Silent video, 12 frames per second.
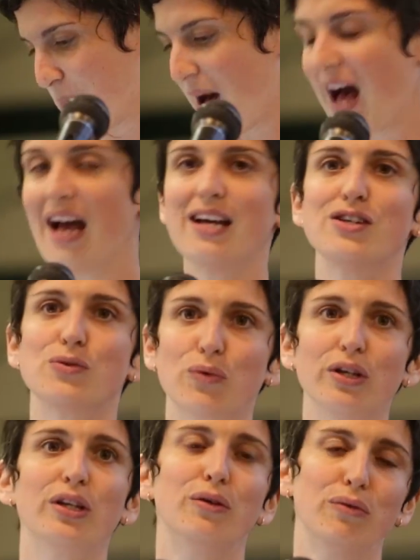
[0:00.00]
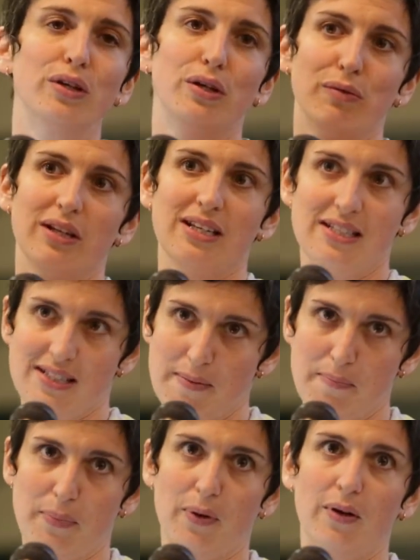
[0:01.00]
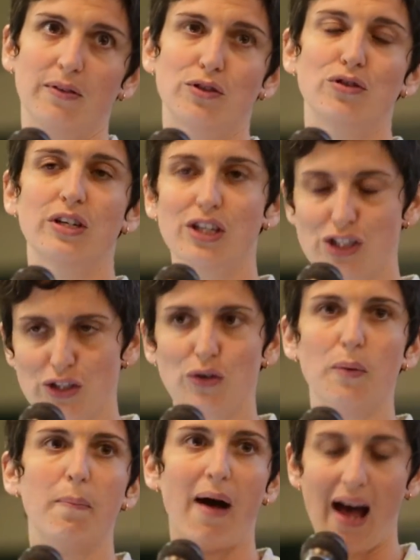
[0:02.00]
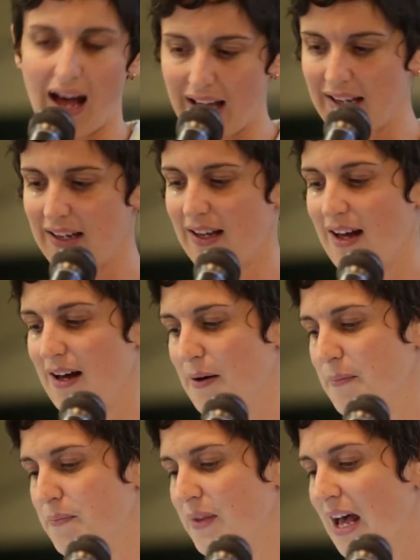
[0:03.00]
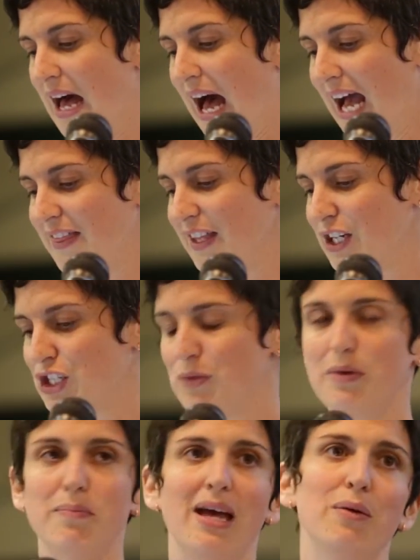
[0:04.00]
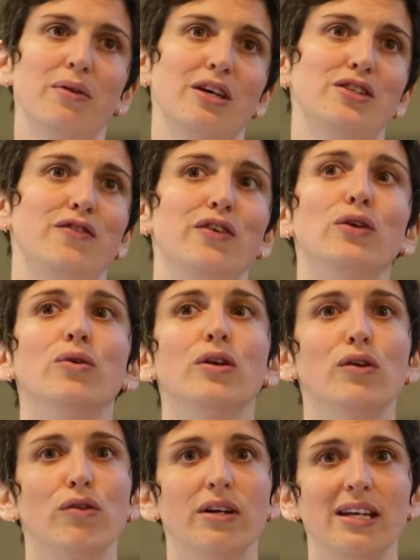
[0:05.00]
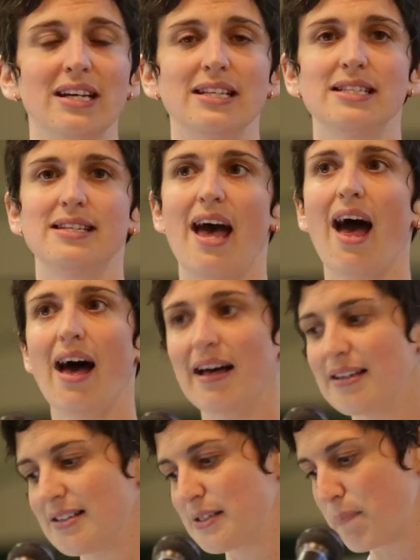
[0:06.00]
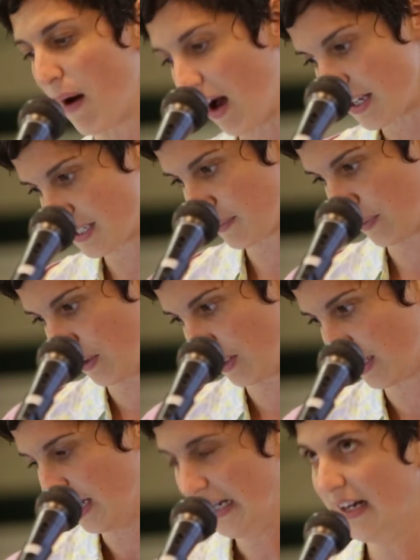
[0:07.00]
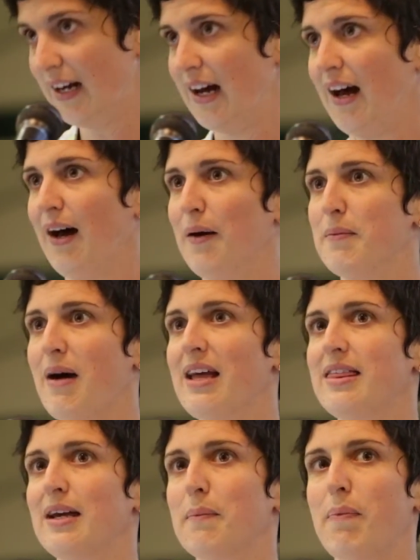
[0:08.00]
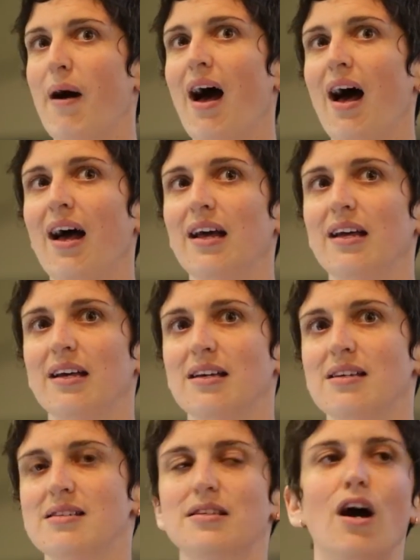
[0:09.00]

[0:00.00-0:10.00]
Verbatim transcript: pie is really, really, really simple, traditional pie. Um, I think it should be made with as few ingredients as possible. Um, I think pie is